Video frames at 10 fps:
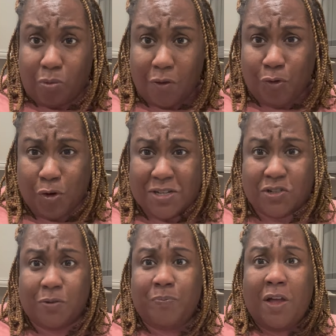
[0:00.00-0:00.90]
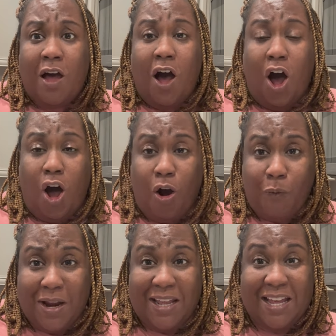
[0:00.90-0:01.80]
freezer,
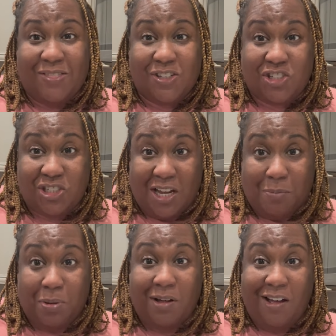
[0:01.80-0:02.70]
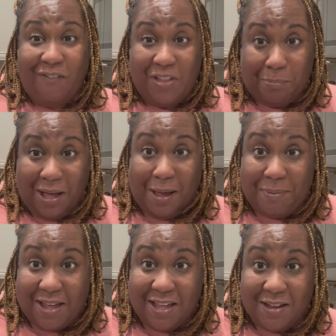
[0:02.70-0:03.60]
already in the shape of the pie
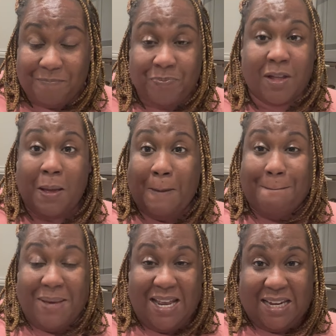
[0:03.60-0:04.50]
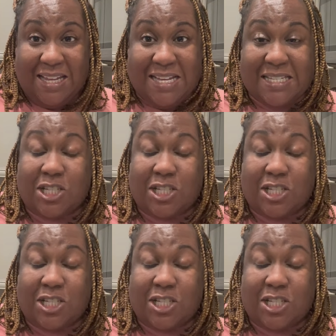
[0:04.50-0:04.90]
pan, made it easy.